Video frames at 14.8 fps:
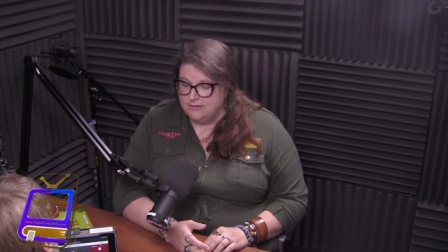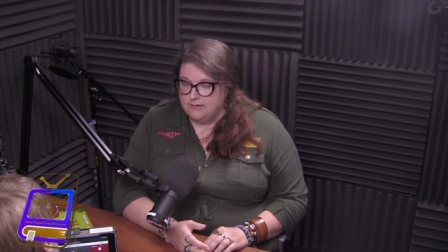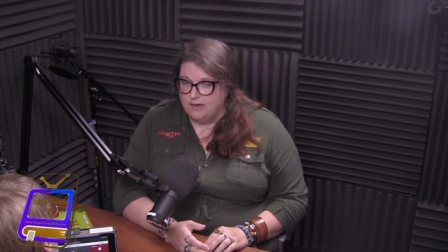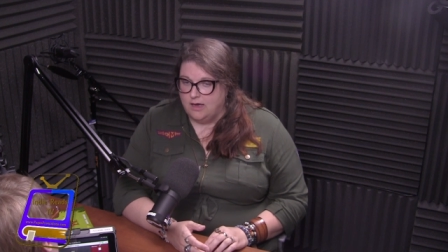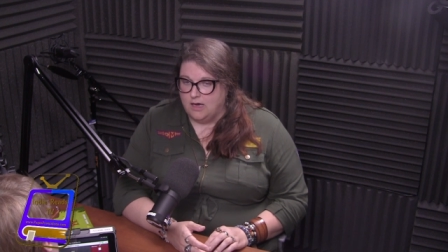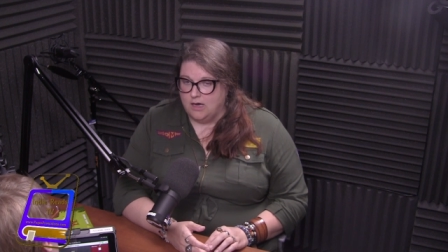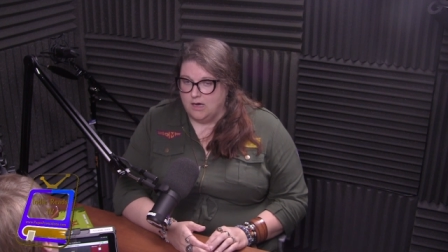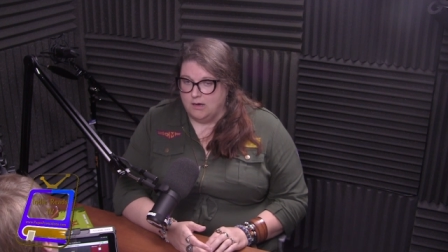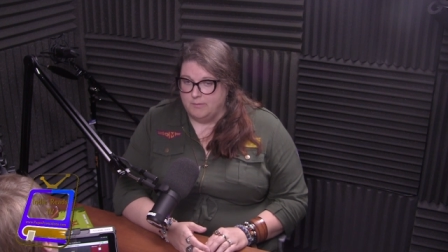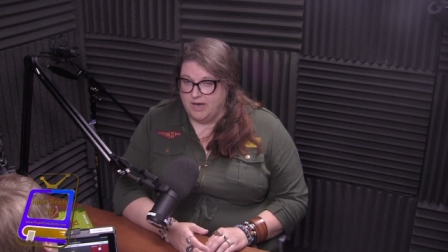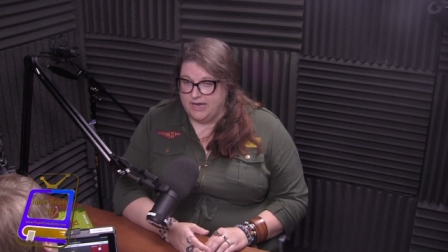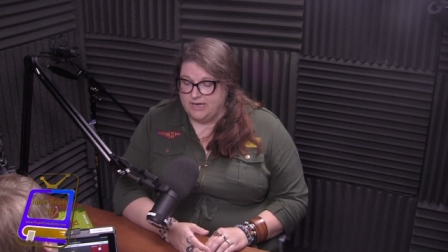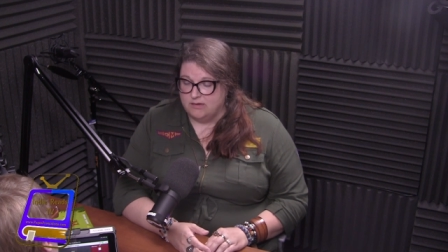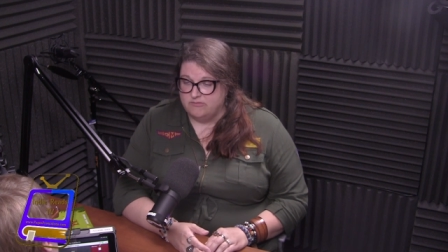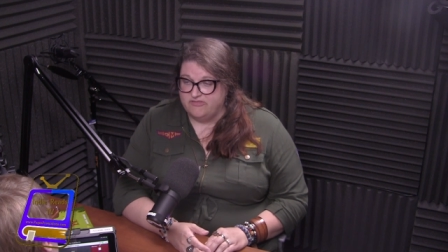Mm-hmm. Um,
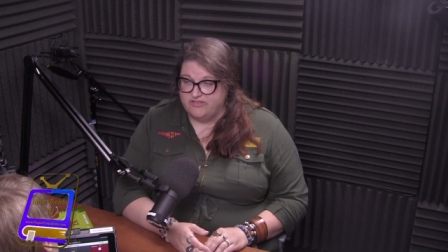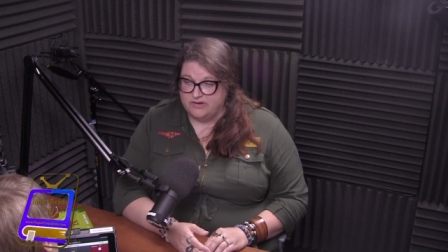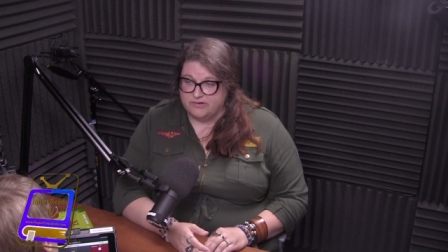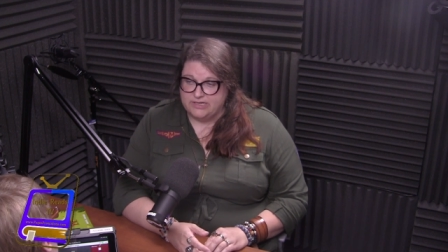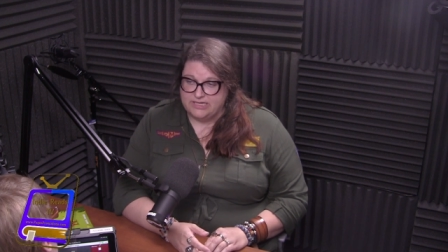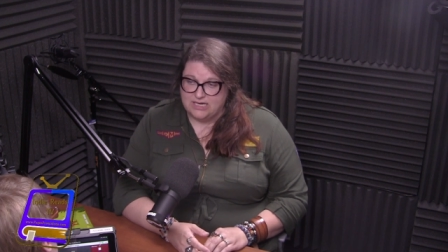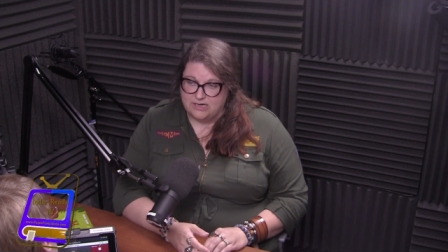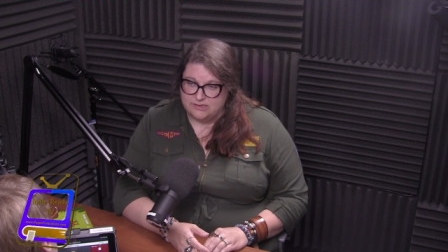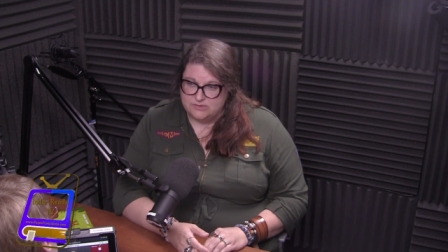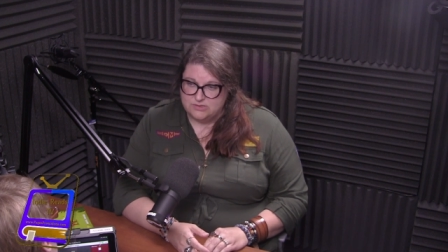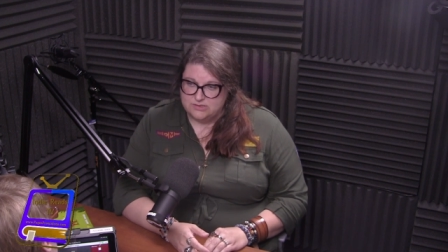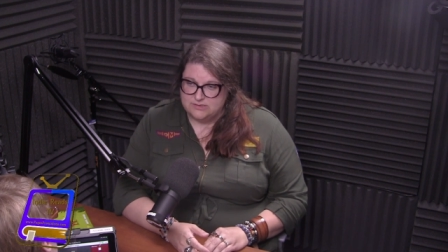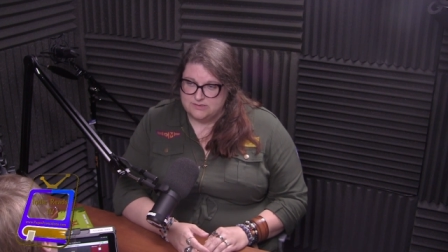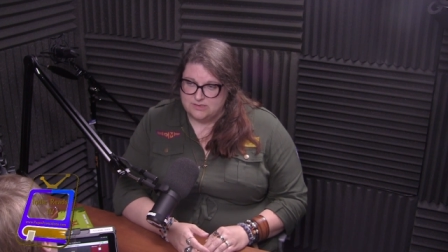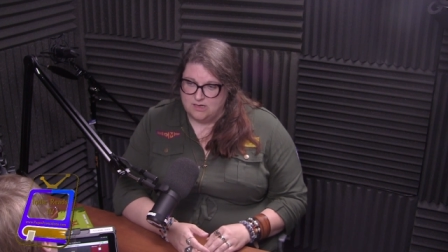I am very
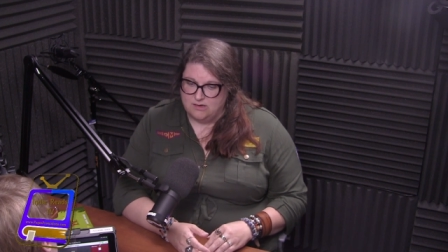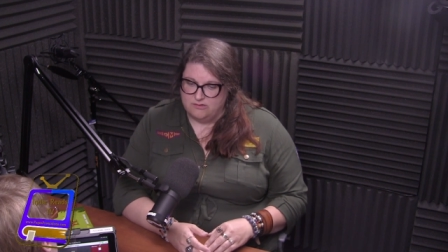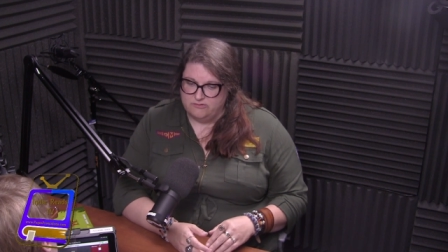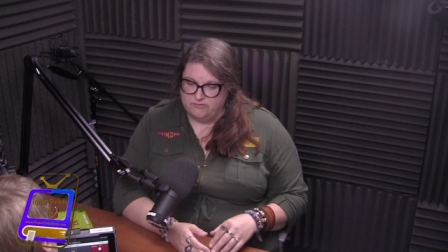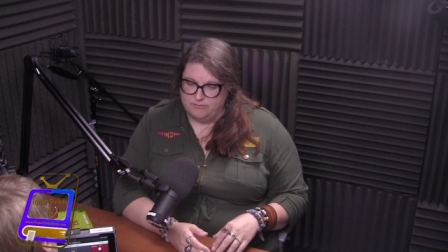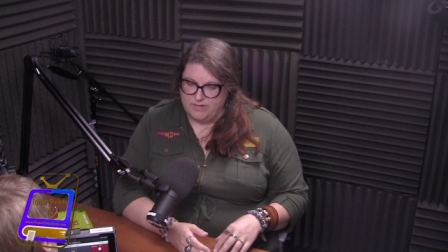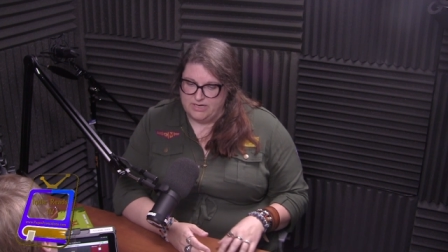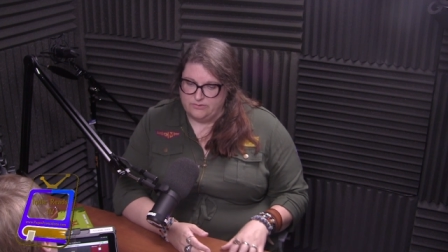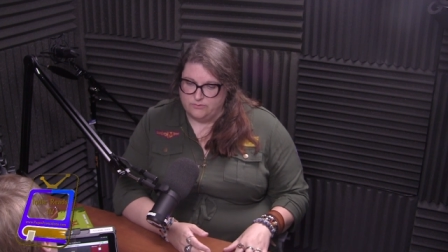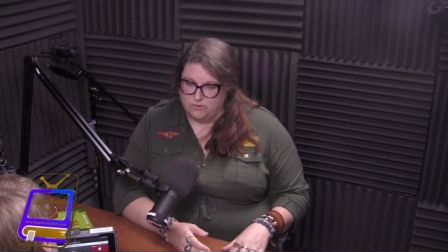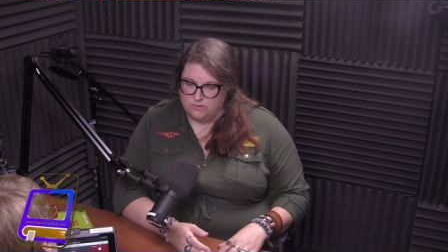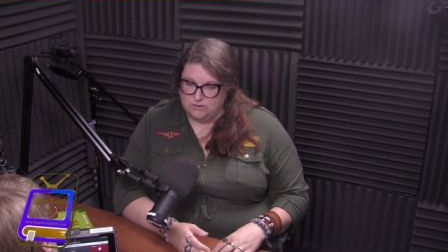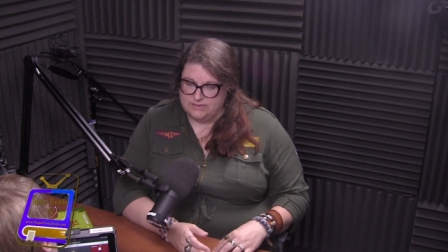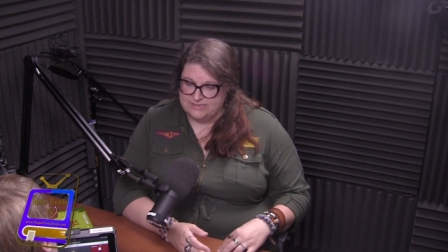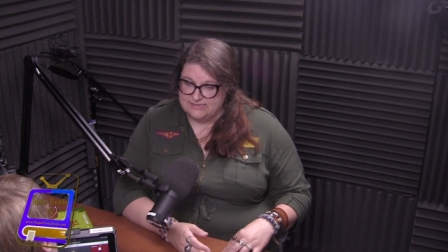conscious of my
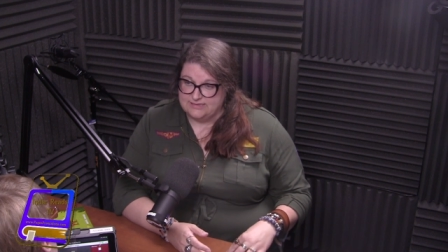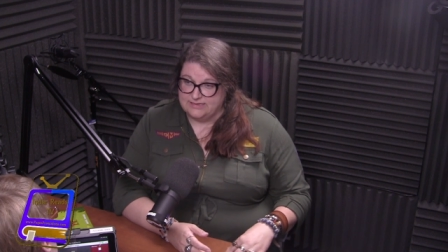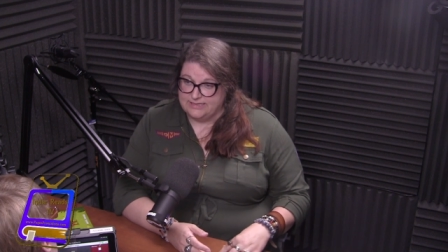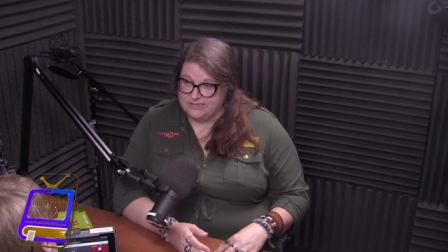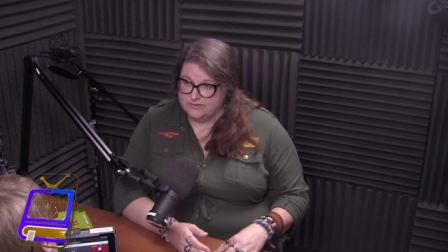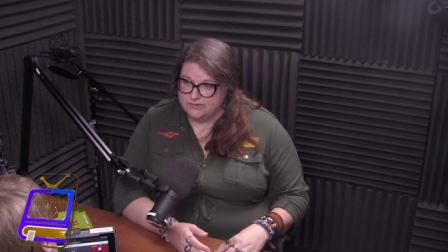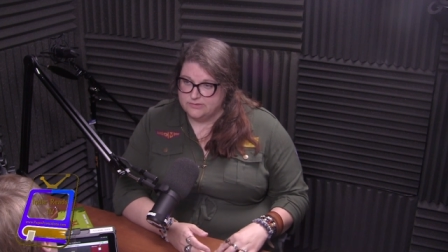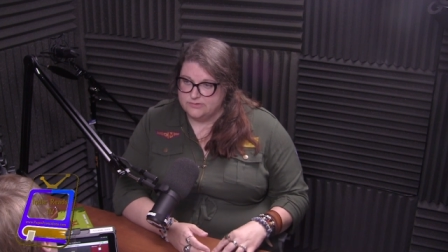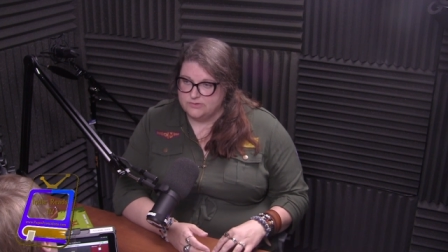role as leader.